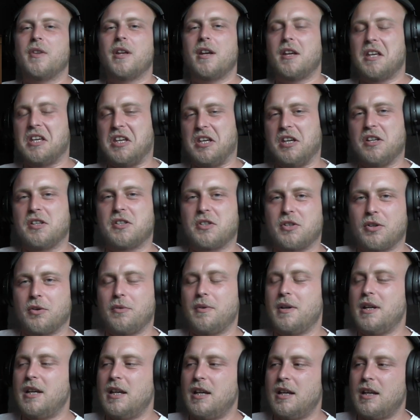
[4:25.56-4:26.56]

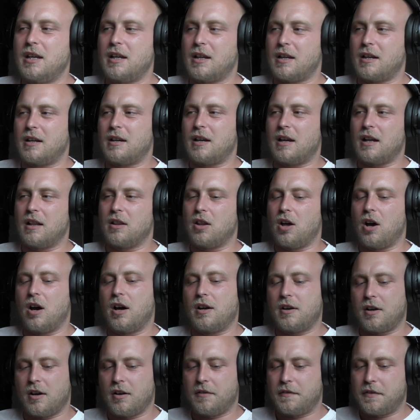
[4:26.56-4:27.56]
History, a
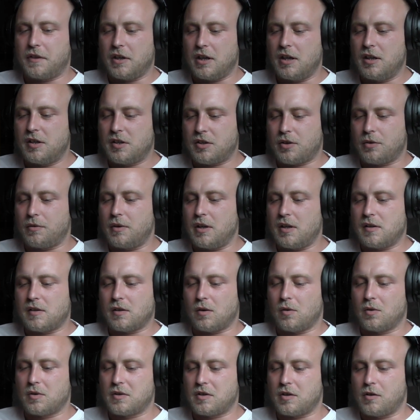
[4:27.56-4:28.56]
lot of the history is
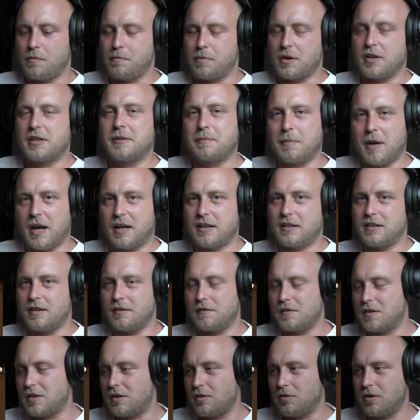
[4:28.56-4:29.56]
also
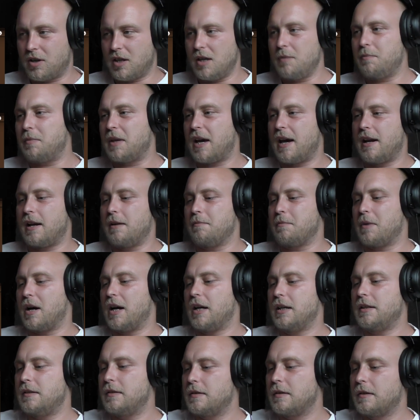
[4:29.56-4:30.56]
perspective, so keep that in
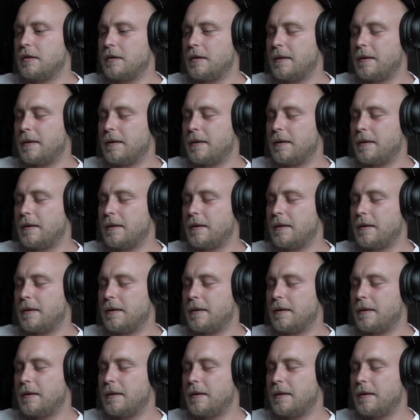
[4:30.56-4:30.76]
mind.